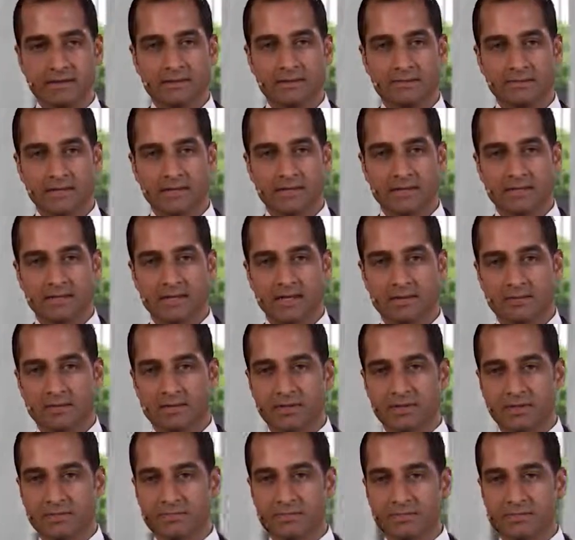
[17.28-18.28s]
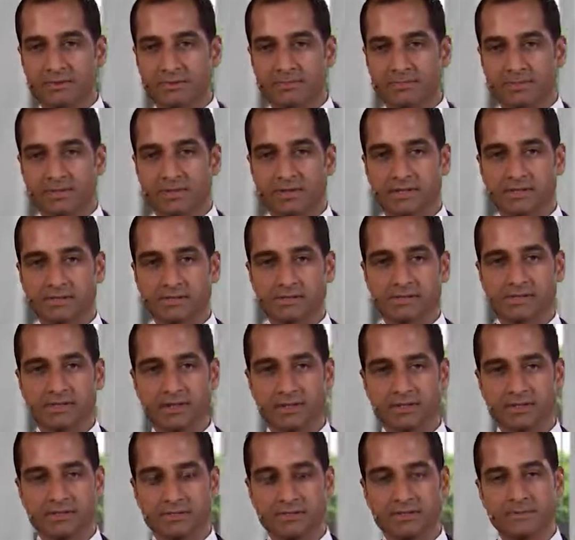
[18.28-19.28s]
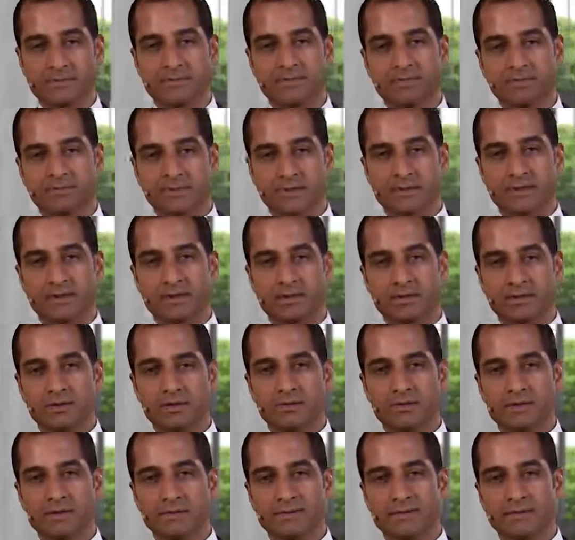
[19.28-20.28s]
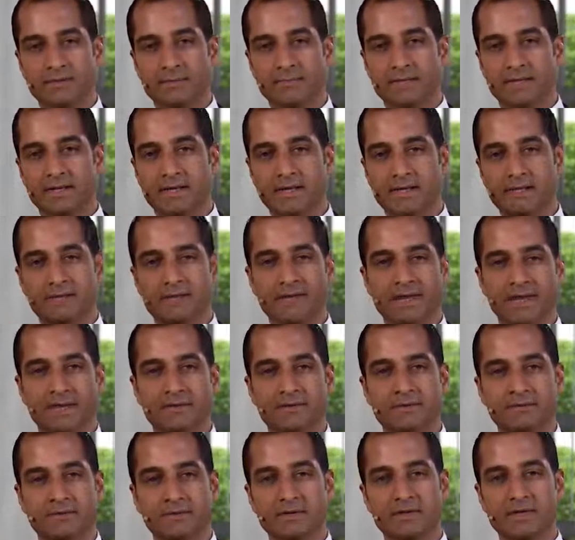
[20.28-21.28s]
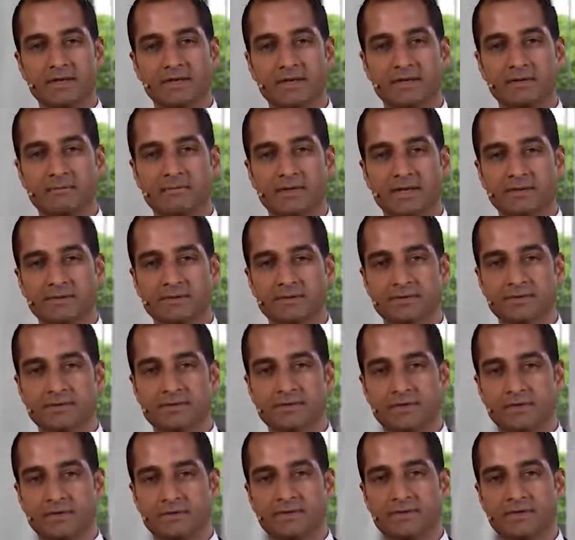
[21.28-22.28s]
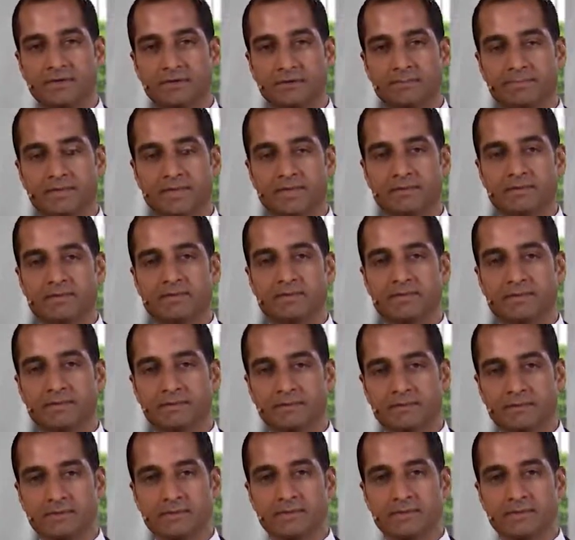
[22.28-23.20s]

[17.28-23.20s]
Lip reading: By the time we're done with this particular section, you will have then become an expert in the basics of neoplasia.